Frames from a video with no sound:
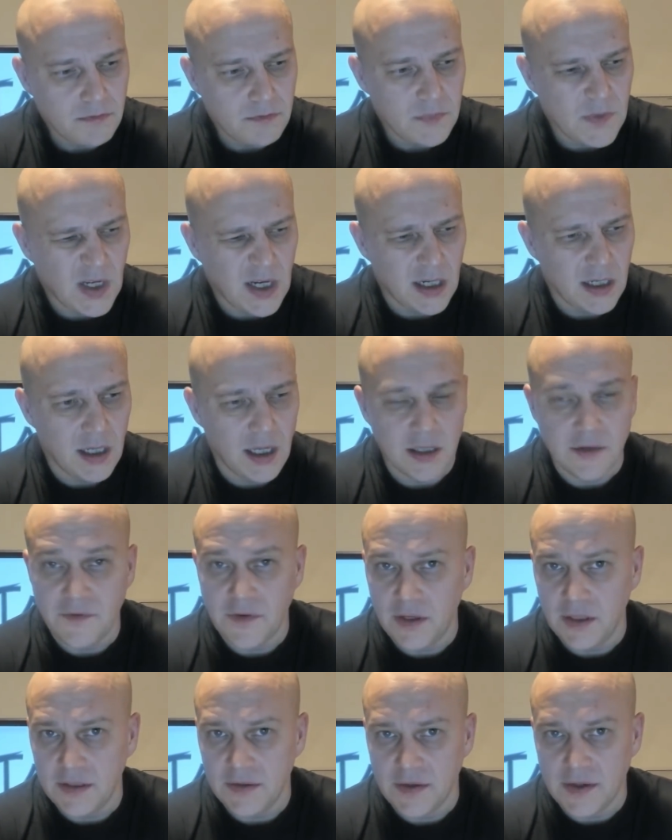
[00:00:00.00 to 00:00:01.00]
kind of like
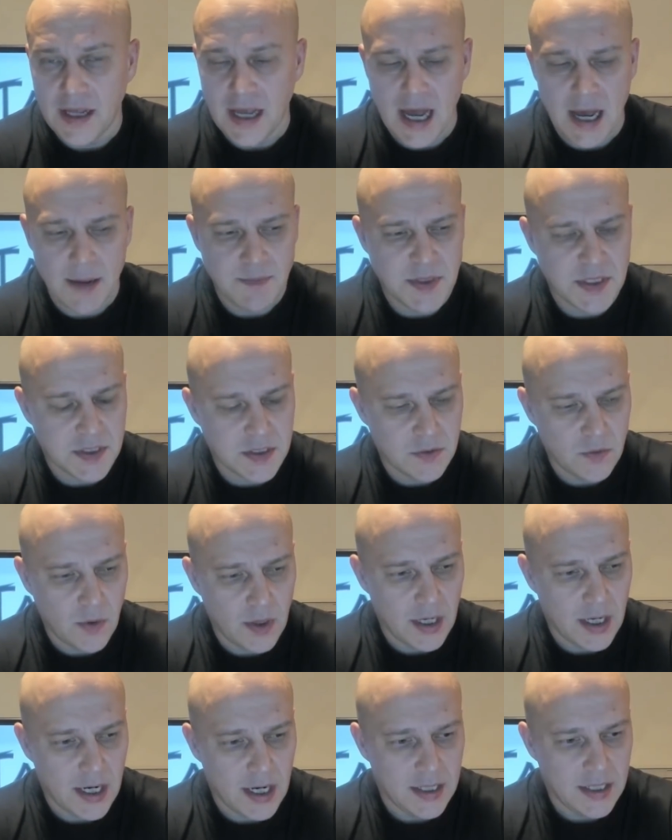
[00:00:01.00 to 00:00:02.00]
filling the gaps when
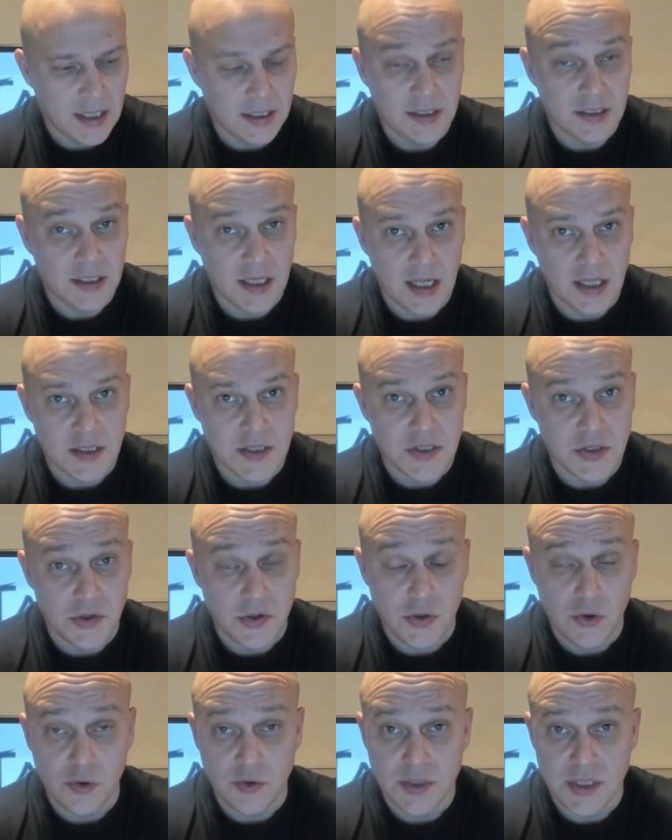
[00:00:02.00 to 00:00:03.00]
I had nothing else to
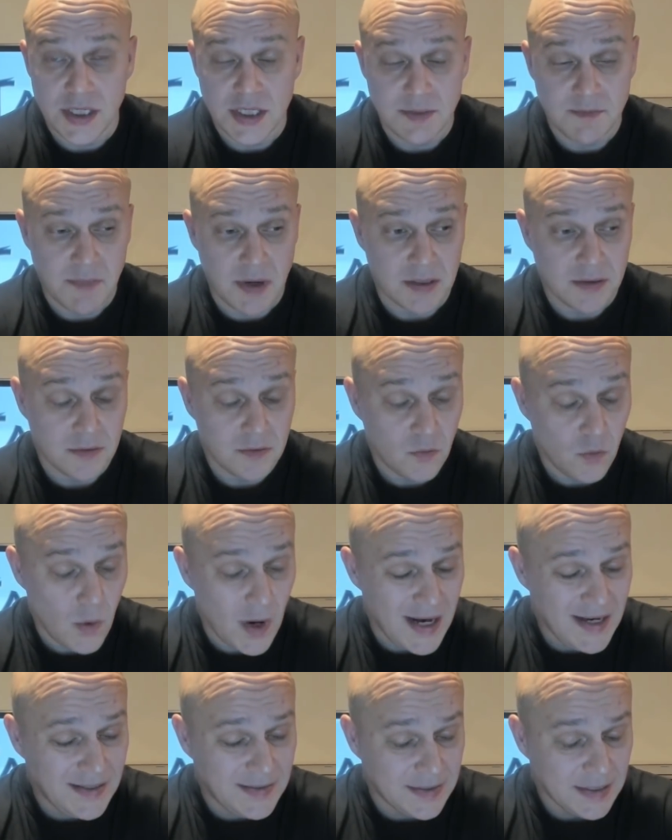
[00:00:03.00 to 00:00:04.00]
do, just but
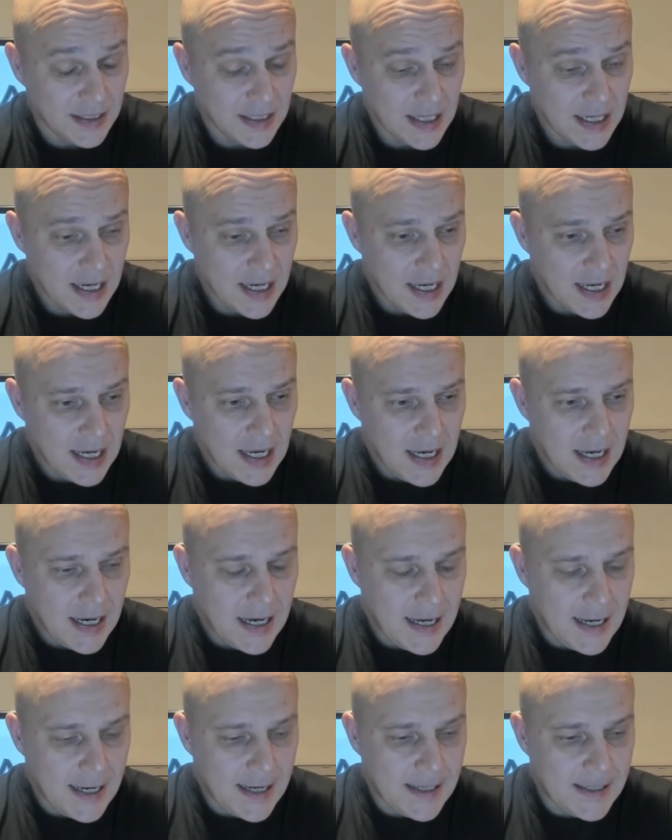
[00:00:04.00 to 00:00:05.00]
wait
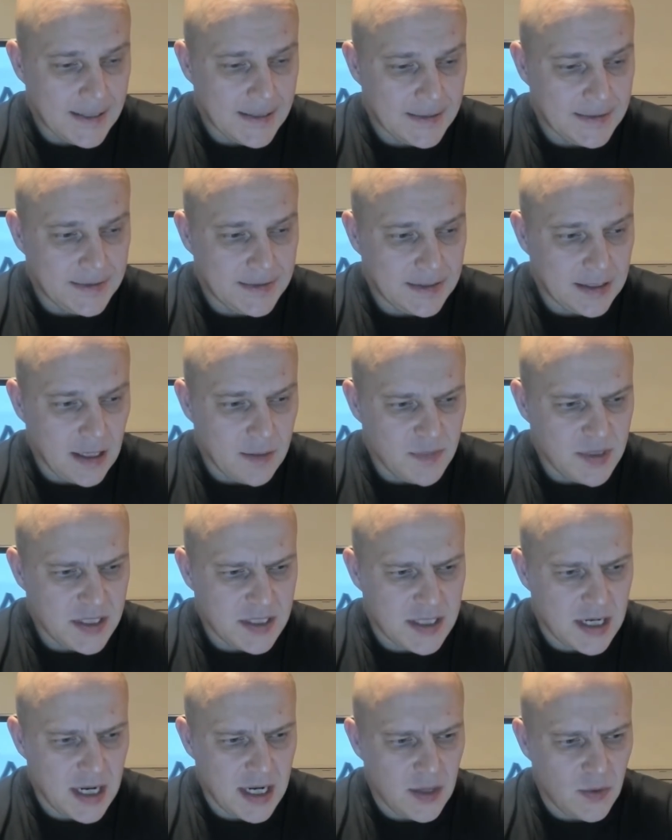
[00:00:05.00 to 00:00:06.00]
and I'm
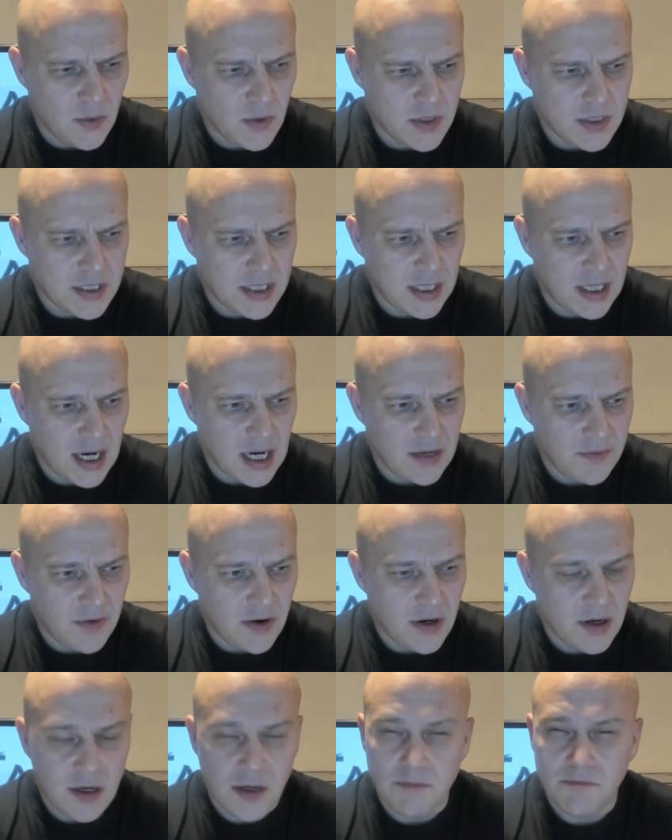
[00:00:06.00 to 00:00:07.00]
saying it was a kind of
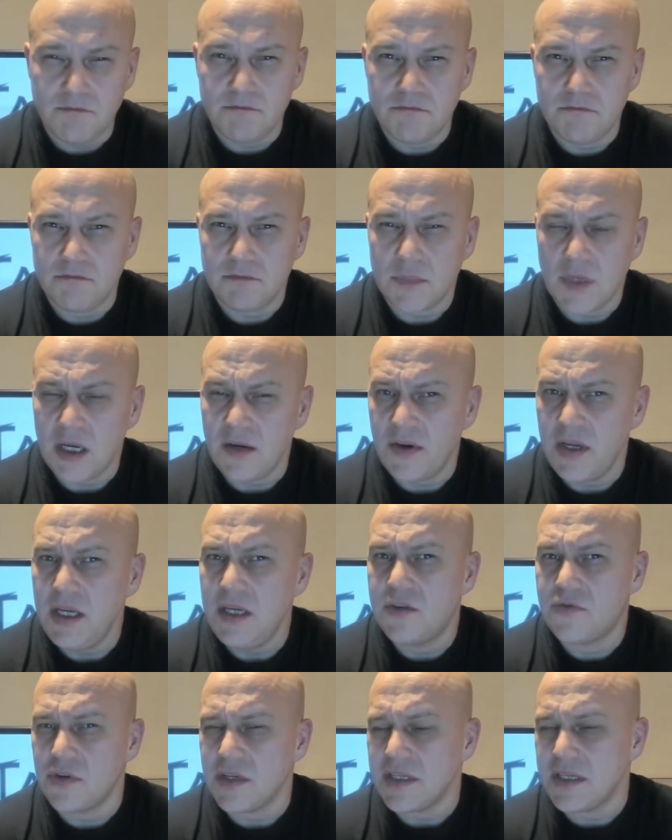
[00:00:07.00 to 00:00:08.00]
a kind of
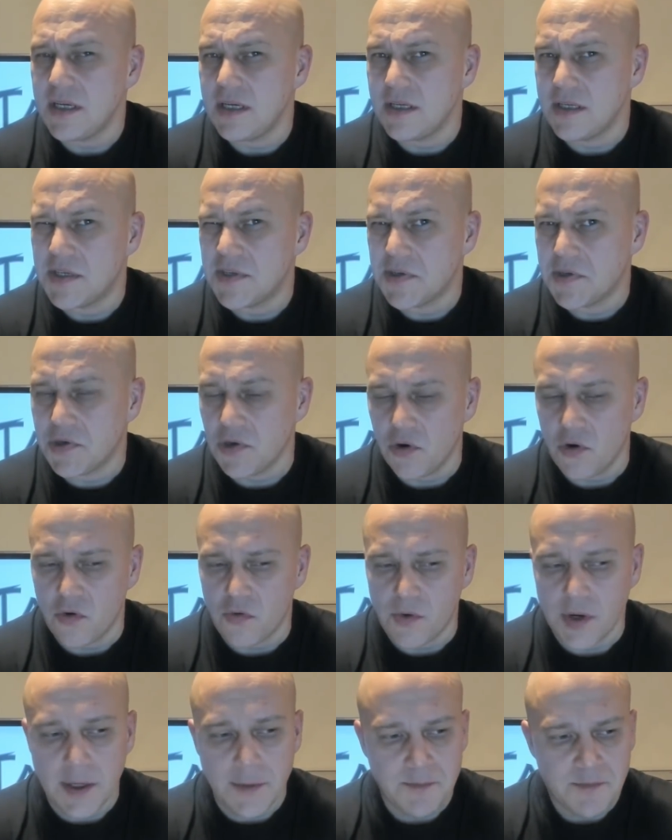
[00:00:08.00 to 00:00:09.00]
interesting
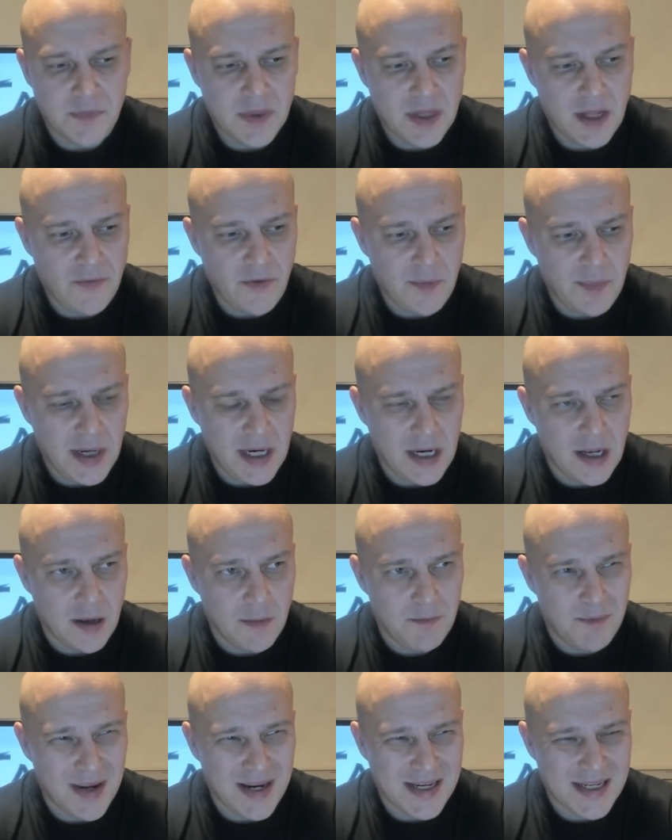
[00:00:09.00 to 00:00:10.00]
story. Never been a
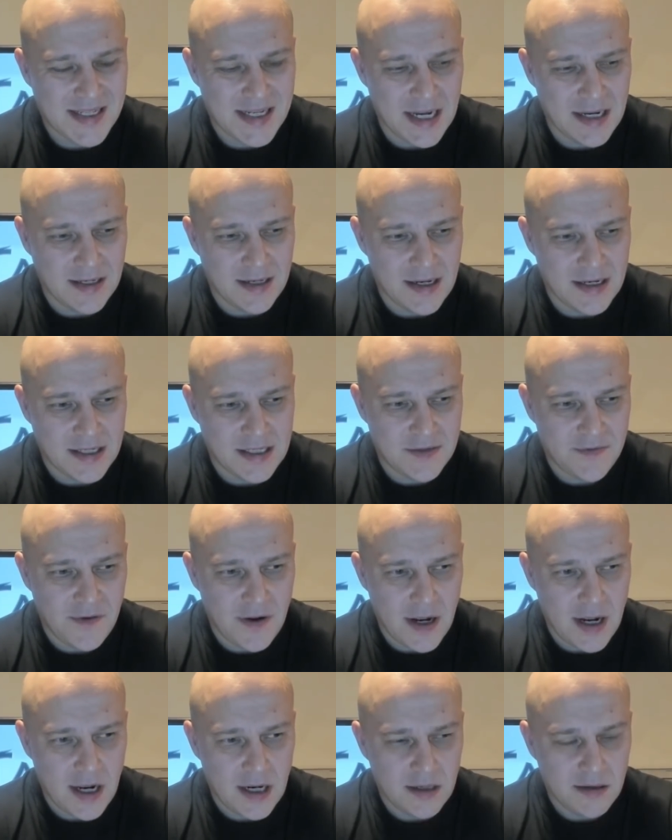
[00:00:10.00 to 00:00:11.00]
big sentenced
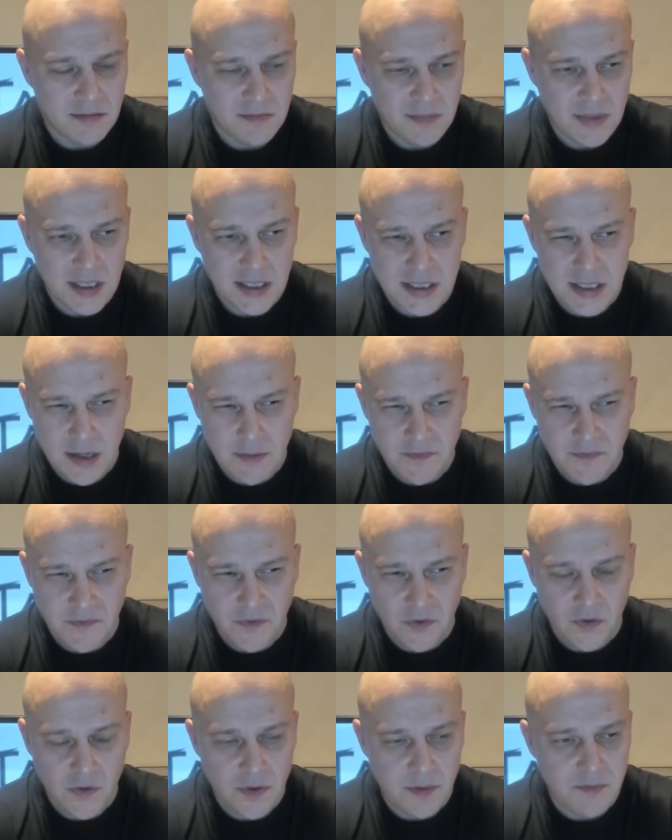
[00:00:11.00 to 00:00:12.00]
fan except
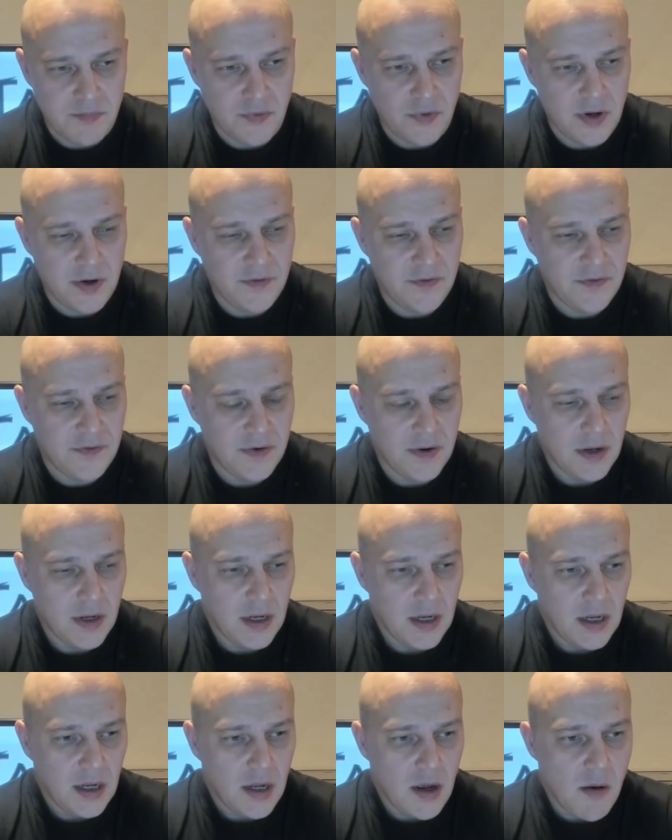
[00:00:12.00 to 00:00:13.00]
for the brief
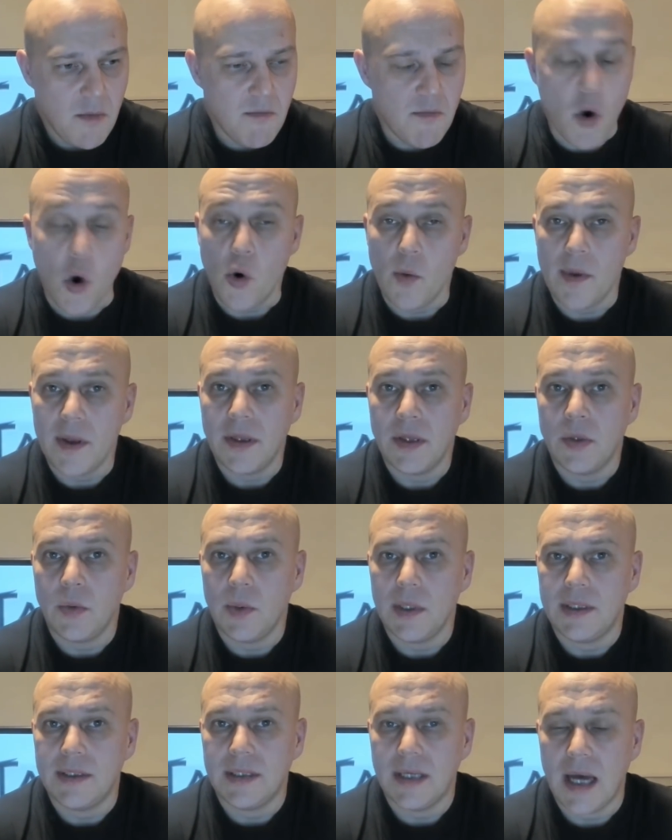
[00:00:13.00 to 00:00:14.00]
moment
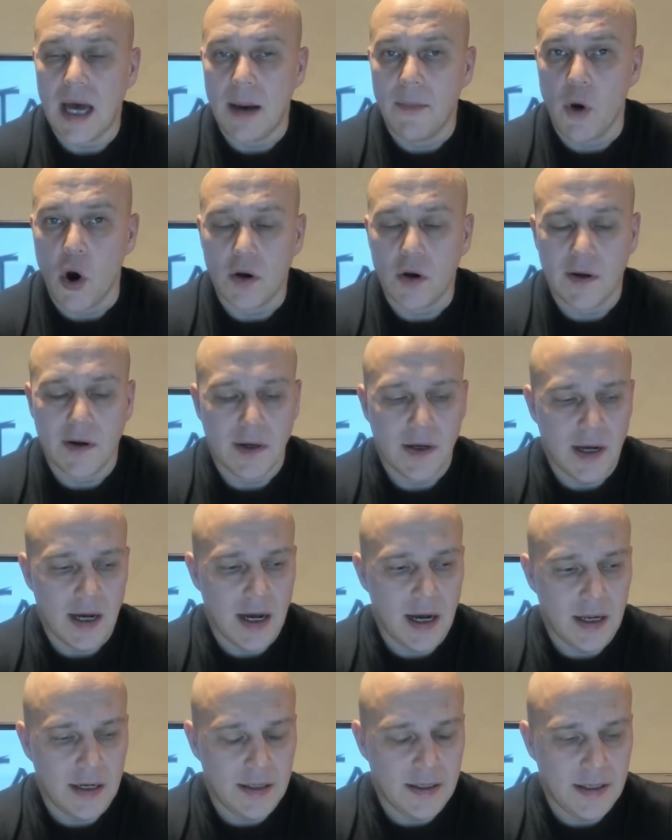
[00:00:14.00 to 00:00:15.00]
with Amok
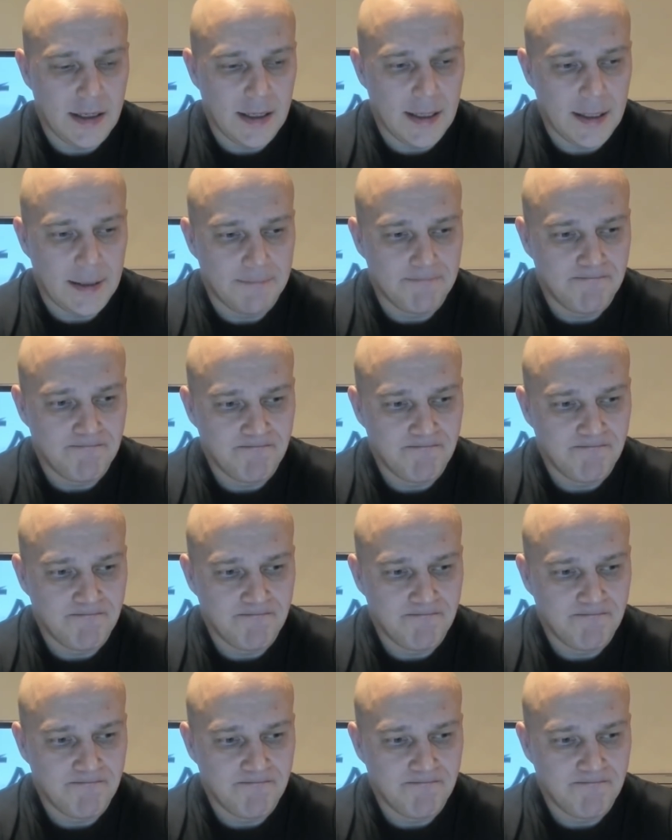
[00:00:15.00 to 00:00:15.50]
and um,